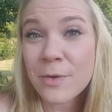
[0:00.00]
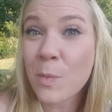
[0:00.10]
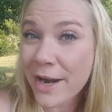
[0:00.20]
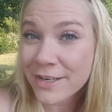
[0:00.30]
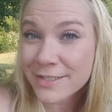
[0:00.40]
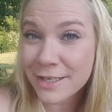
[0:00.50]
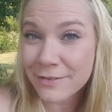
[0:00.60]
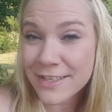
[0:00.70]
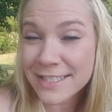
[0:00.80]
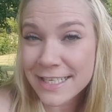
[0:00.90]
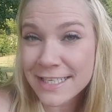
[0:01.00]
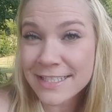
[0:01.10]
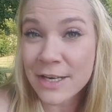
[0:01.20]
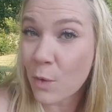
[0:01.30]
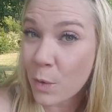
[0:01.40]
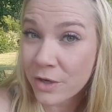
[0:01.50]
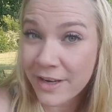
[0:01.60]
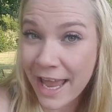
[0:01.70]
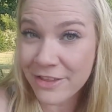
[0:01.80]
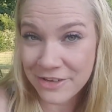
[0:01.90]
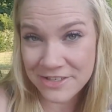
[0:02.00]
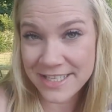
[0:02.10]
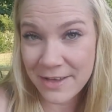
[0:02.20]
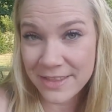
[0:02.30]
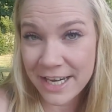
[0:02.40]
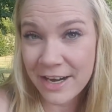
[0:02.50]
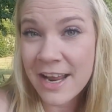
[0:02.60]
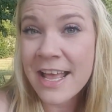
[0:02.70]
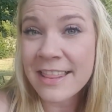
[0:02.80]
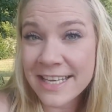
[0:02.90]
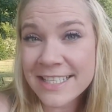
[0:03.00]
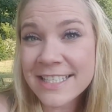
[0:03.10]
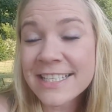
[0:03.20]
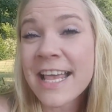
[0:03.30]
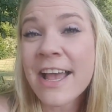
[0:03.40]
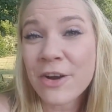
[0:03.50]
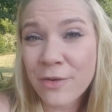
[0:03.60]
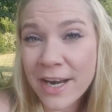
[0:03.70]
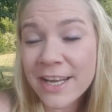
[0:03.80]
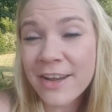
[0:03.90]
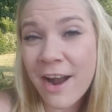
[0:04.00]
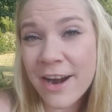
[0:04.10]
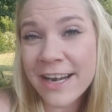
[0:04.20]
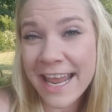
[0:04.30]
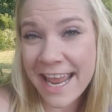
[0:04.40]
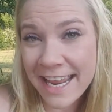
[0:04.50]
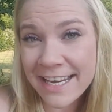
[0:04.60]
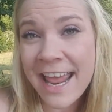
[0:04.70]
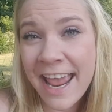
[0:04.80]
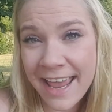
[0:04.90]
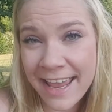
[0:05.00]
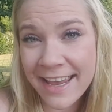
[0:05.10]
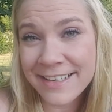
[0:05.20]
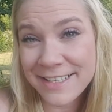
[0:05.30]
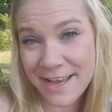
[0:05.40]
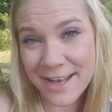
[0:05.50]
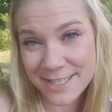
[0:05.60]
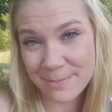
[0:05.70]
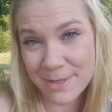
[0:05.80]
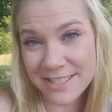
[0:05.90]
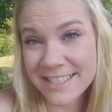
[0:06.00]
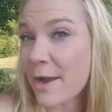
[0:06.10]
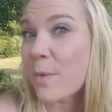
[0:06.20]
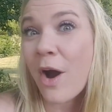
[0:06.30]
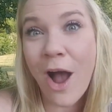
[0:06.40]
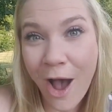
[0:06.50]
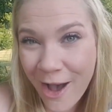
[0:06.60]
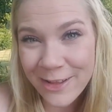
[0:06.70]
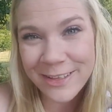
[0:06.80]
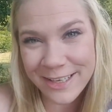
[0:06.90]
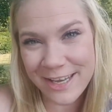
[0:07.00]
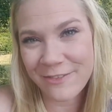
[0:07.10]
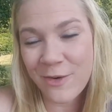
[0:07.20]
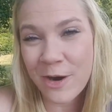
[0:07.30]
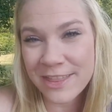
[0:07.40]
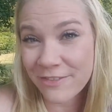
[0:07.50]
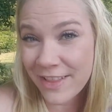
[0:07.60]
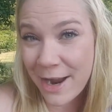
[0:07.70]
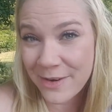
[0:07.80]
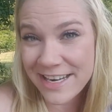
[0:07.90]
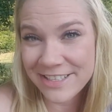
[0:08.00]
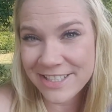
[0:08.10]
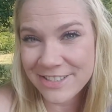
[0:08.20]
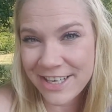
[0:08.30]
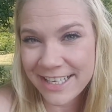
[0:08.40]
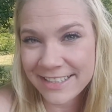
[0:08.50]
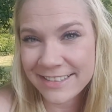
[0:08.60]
from wire services and order gatherers out there. This is credit card in-hand customers that we're all looking for in the flower industry.